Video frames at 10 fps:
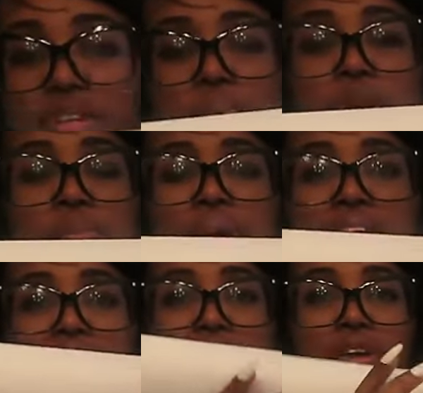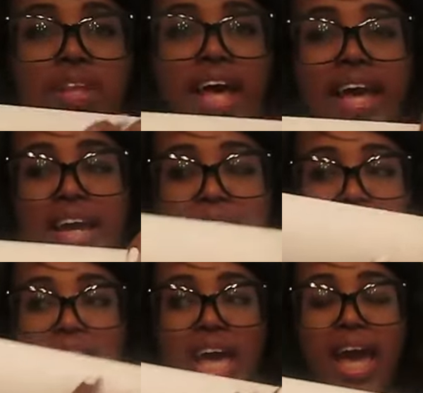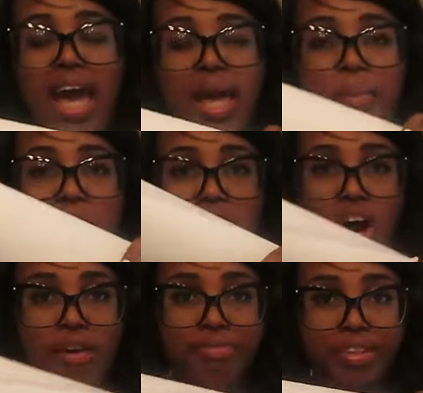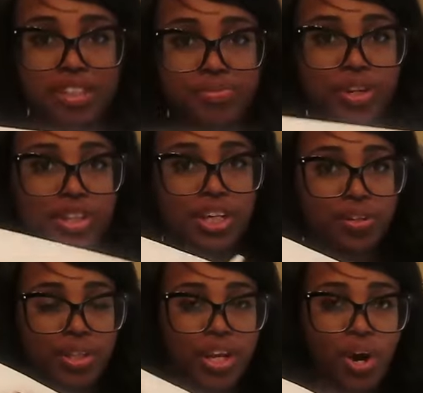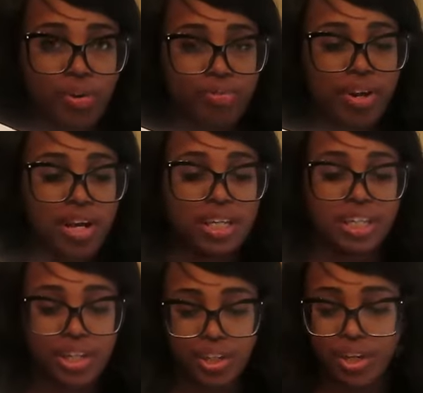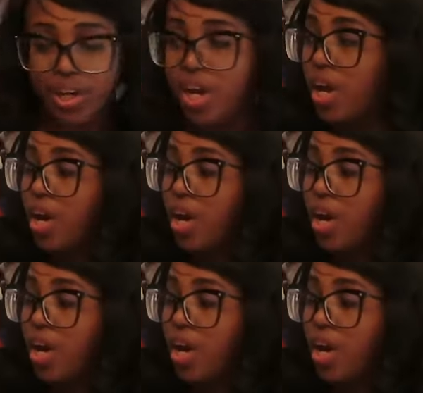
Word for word: the mermaid gown like in my office for literally over a year.